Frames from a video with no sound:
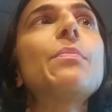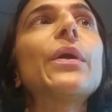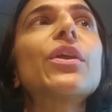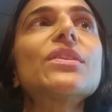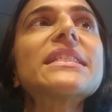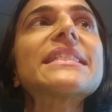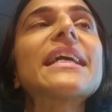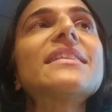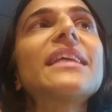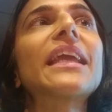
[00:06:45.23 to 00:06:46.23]
But
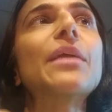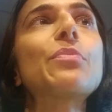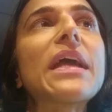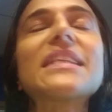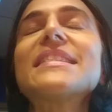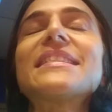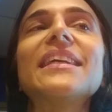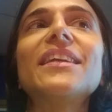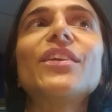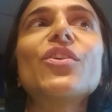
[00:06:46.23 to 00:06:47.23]
understanding in
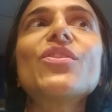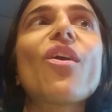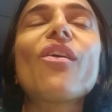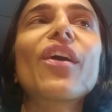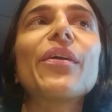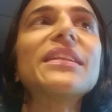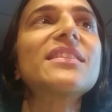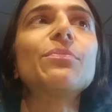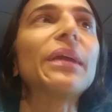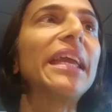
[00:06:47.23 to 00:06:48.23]
pregnancy, you're not going
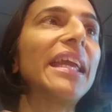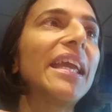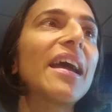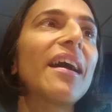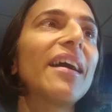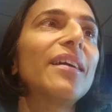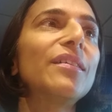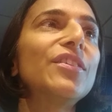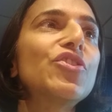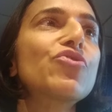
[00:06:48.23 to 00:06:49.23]
to be
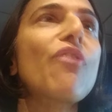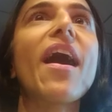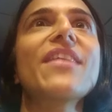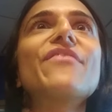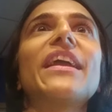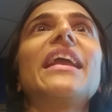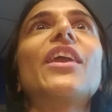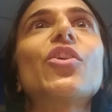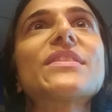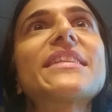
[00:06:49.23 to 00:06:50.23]

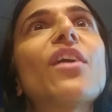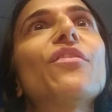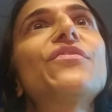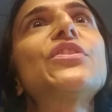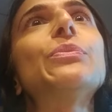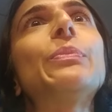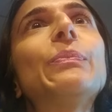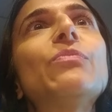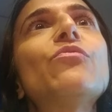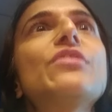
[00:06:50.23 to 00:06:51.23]
driving yourself to
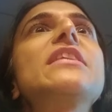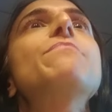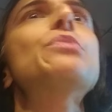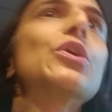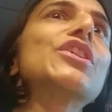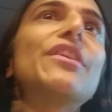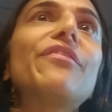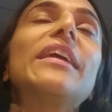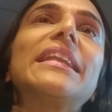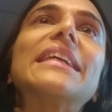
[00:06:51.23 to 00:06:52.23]
really push your
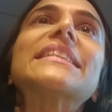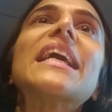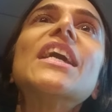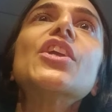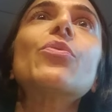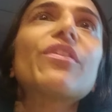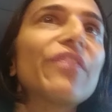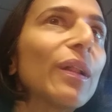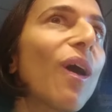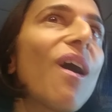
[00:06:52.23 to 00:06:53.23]
fitness. You want to
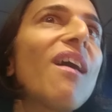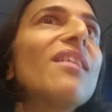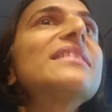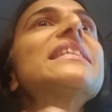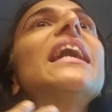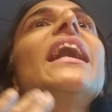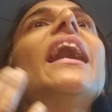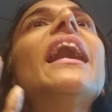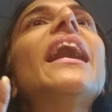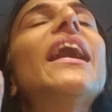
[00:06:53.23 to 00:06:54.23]
feel hot,
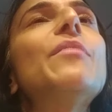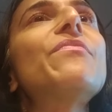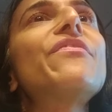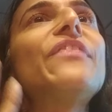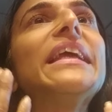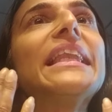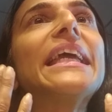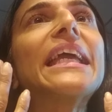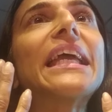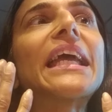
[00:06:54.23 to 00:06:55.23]

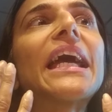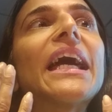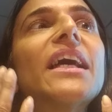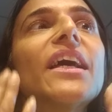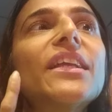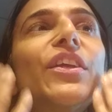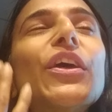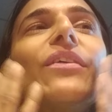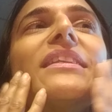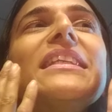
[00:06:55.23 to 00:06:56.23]
feeling,
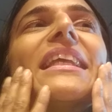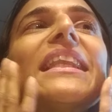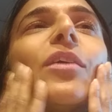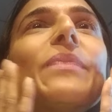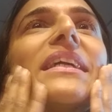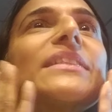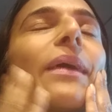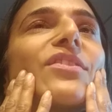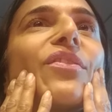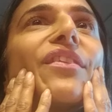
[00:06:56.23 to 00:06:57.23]
a little bit of
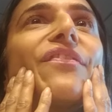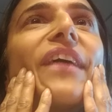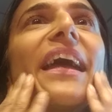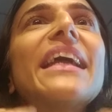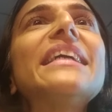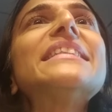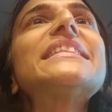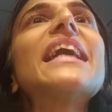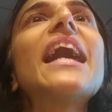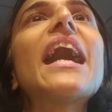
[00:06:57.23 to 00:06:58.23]
sweat on the
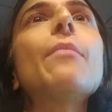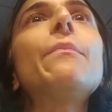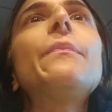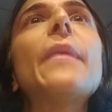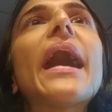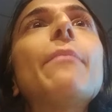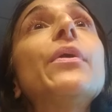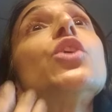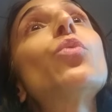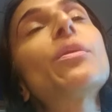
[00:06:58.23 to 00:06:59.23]
face,
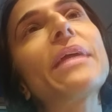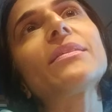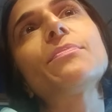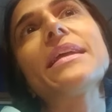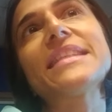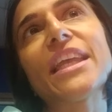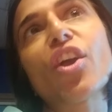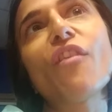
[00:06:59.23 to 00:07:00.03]
but you want to be able to maintain a